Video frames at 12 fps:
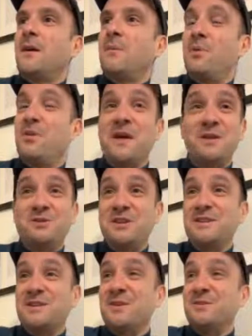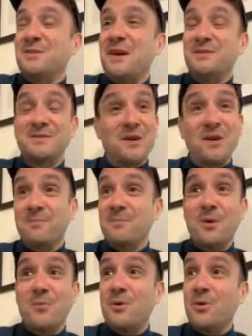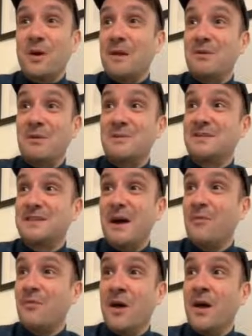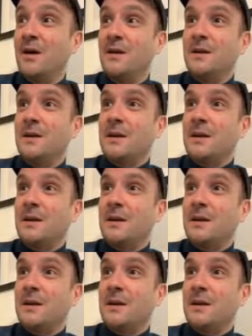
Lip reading: But then she turns around and is like, no, we're not getting rid of Mrs. Doubtfire.